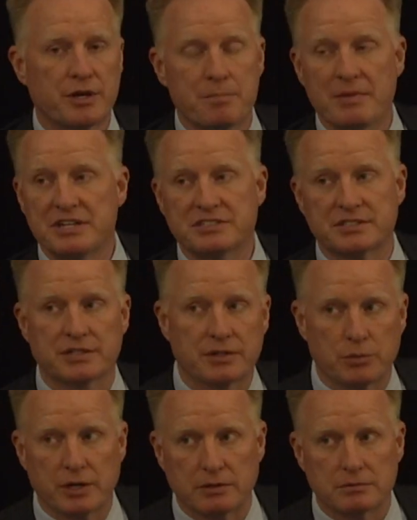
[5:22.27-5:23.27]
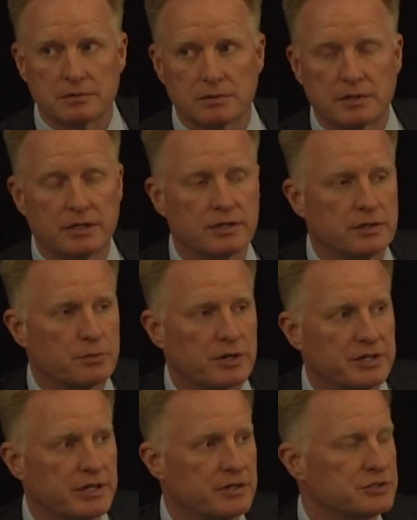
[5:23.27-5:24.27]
amazingly well right now.